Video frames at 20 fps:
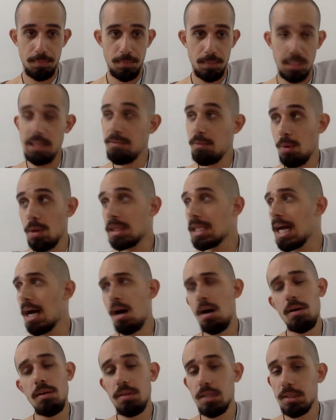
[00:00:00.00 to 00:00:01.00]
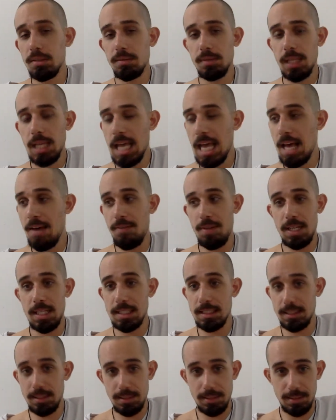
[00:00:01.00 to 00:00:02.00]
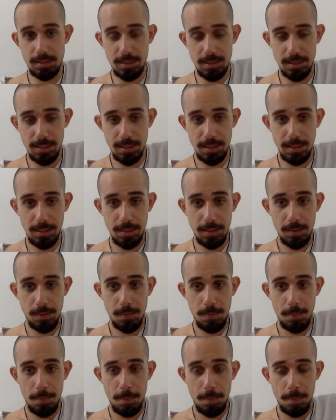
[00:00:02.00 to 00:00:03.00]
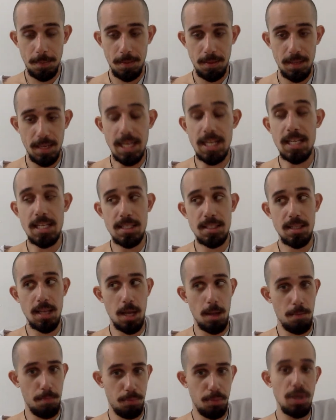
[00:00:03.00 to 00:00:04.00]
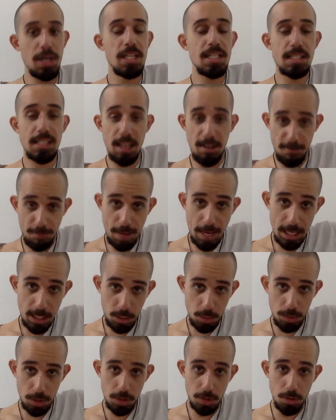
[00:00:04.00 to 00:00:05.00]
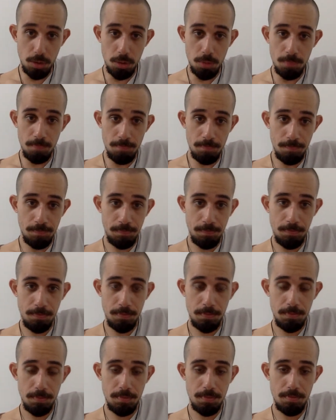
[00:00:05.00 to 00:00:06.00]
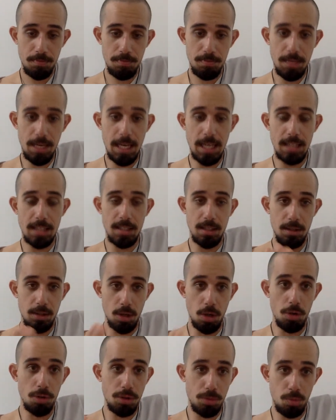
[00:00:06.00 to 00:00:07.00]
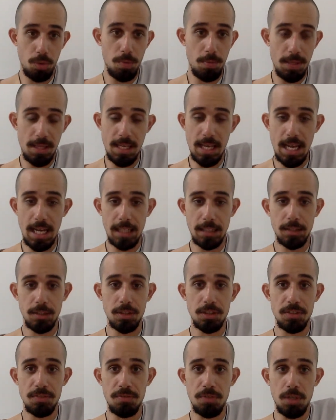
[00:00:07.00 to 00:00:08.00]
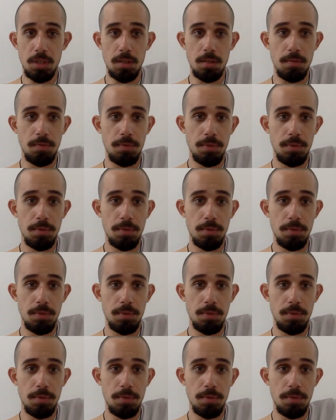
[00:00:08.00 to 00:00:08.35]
Even without evidence, it is a pretty safe bet to assume that those would be the actors involved,